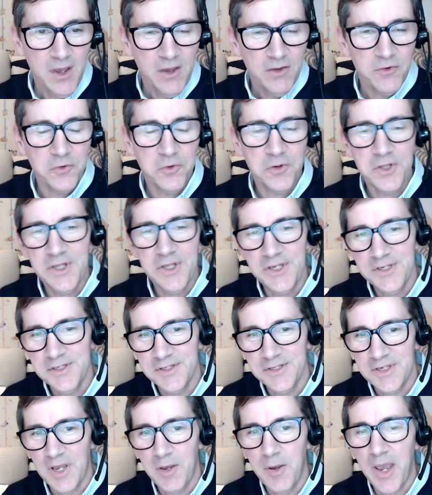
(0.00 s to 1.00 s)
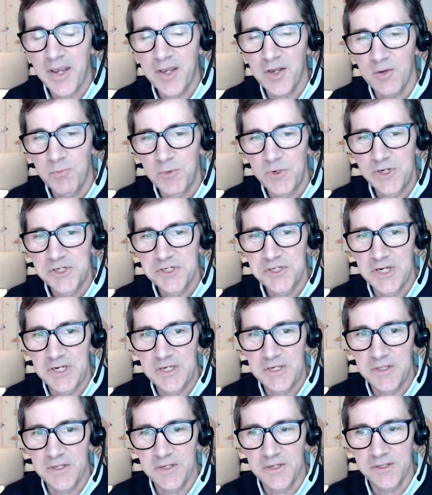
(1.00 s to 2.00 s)
so at least I could
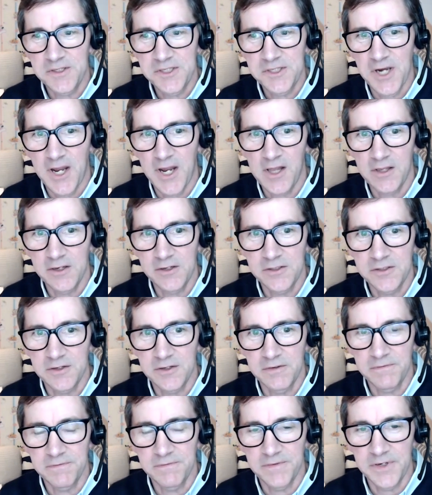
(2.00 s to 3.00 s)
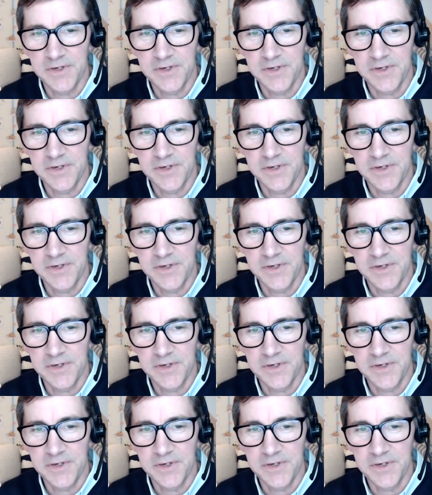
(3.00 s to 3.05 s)
appreciate the challenge of